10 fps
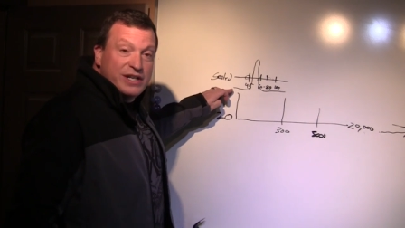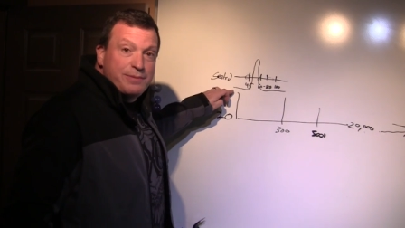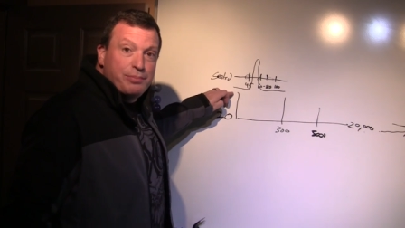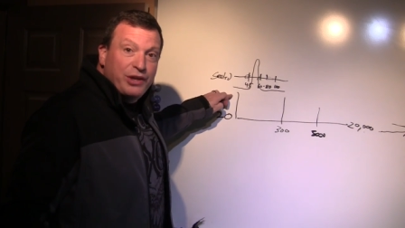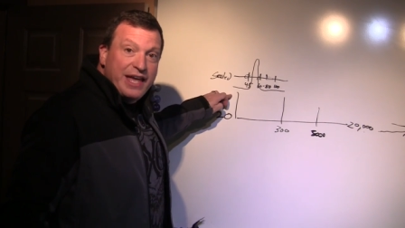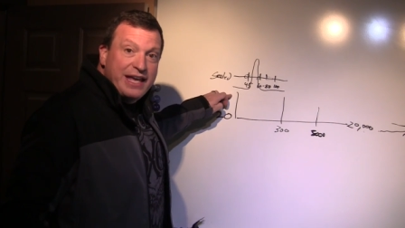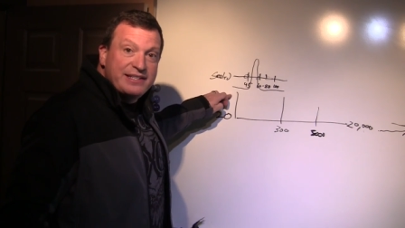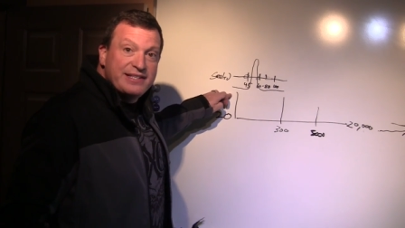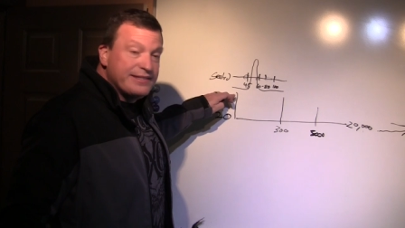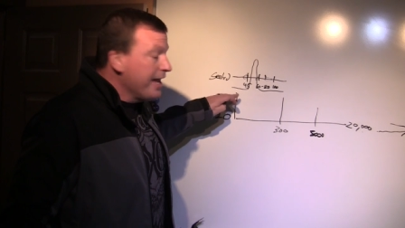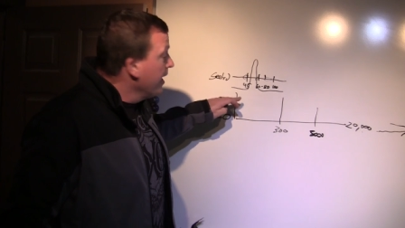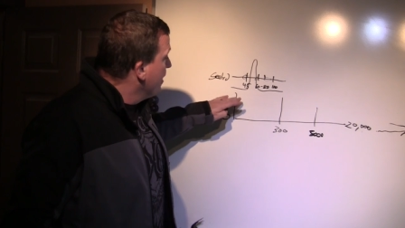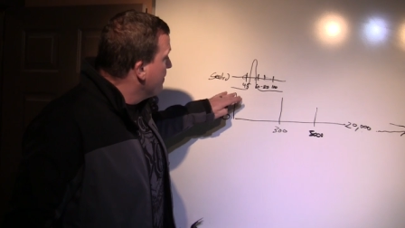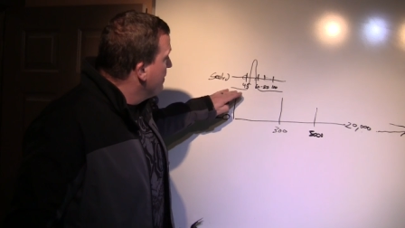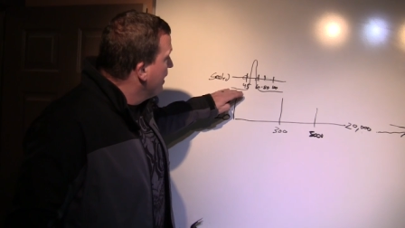to play
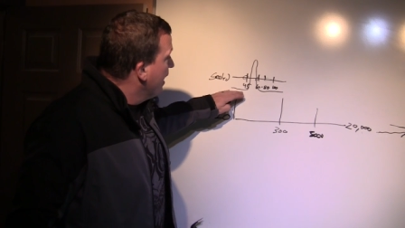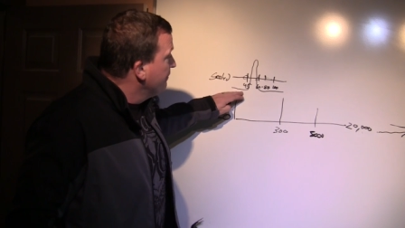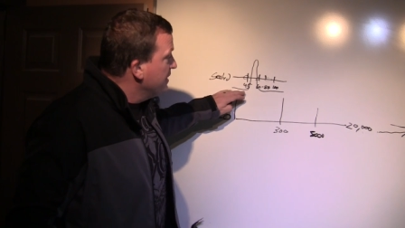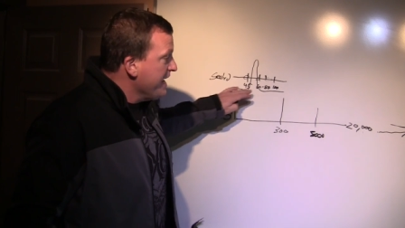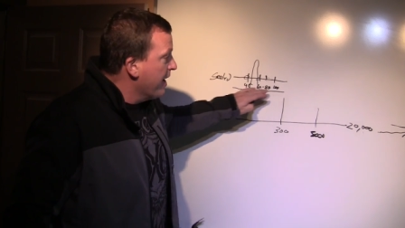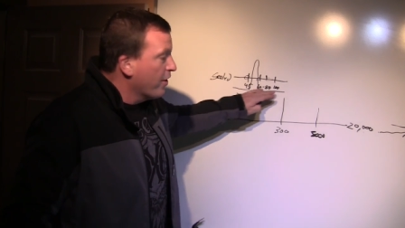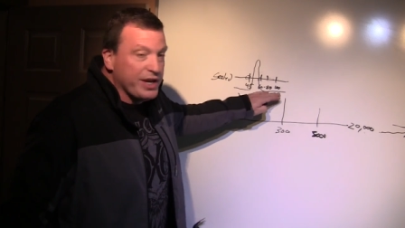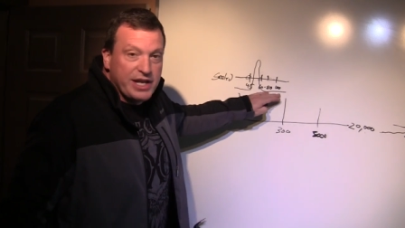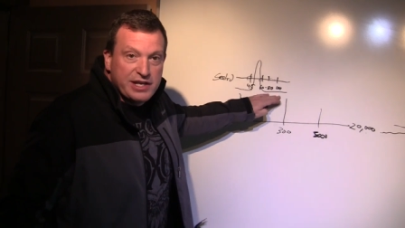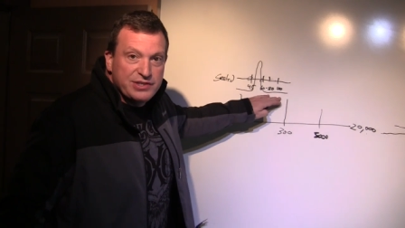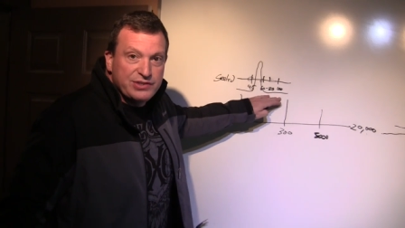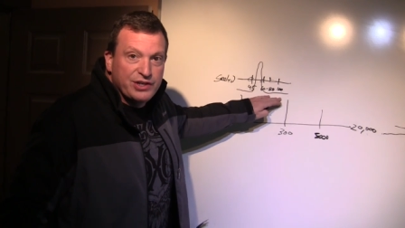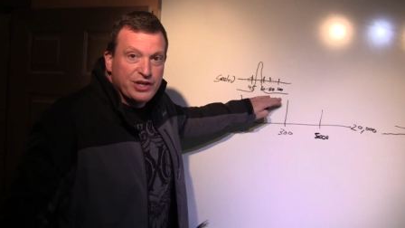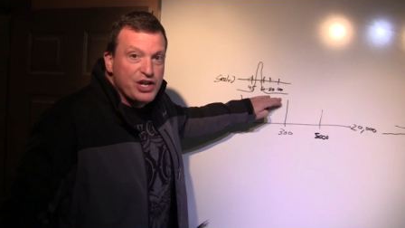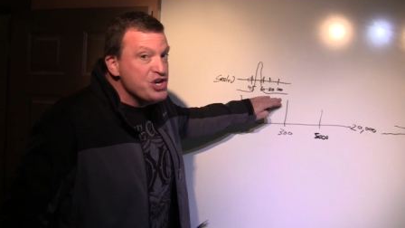some of the areas
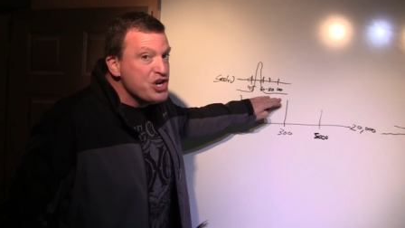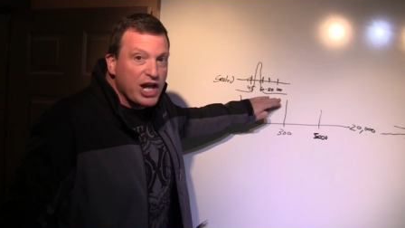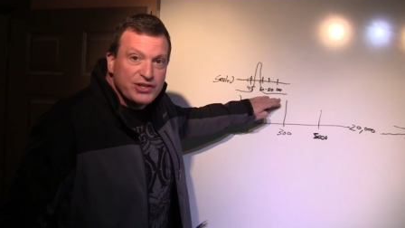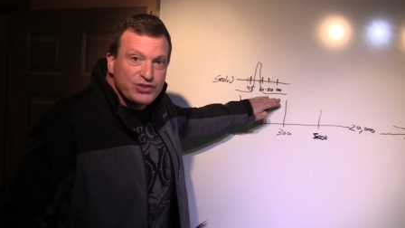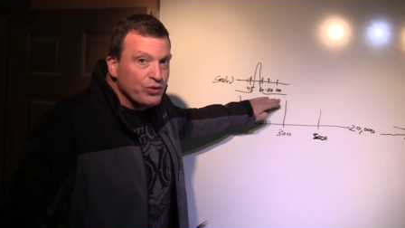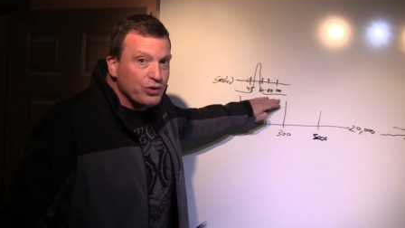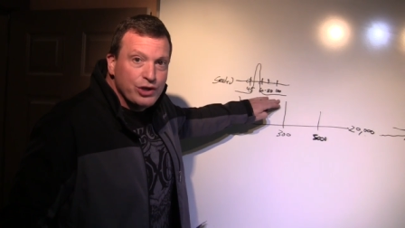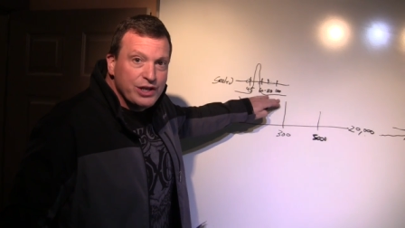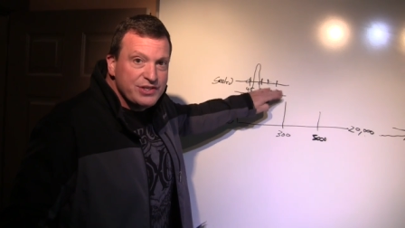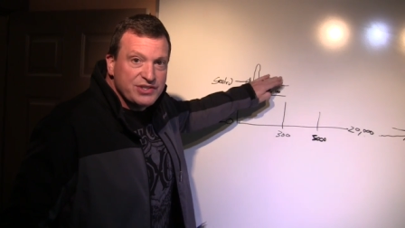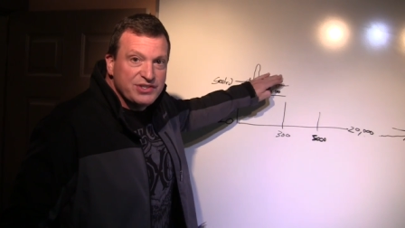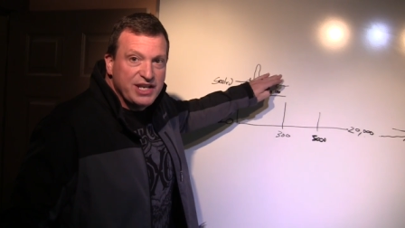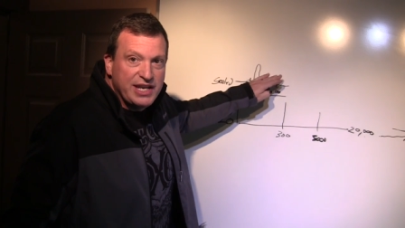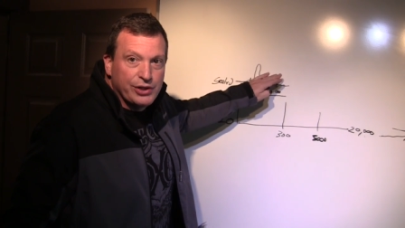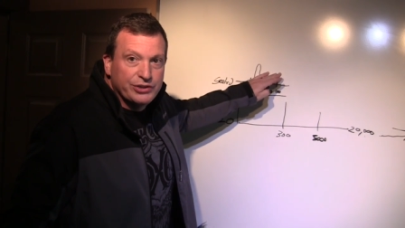not so good as a
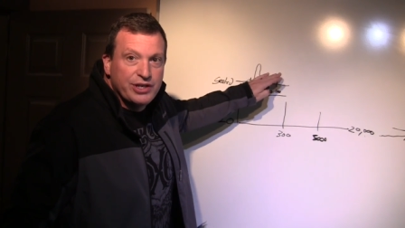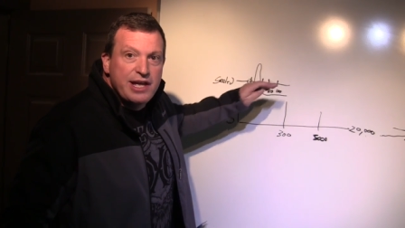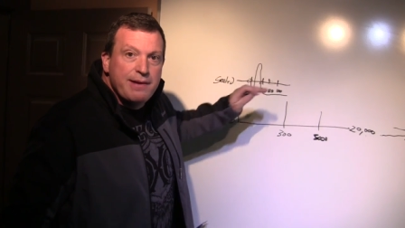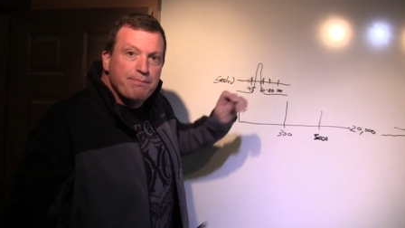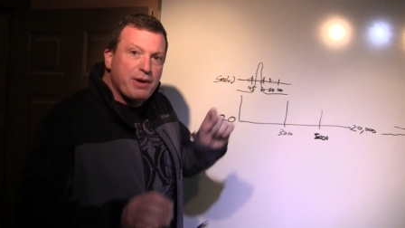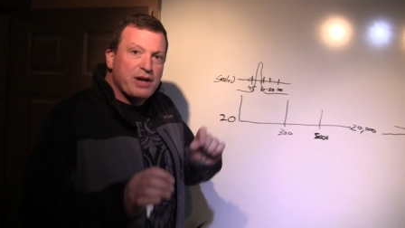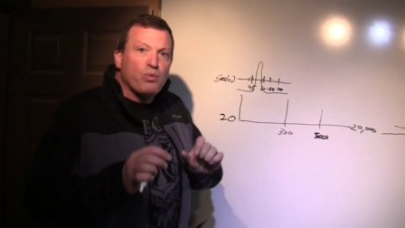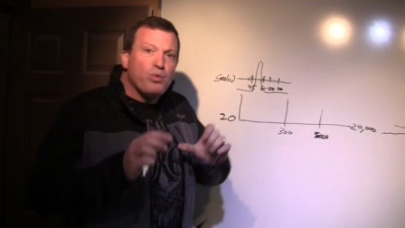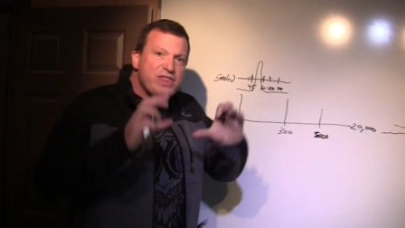sealed. But with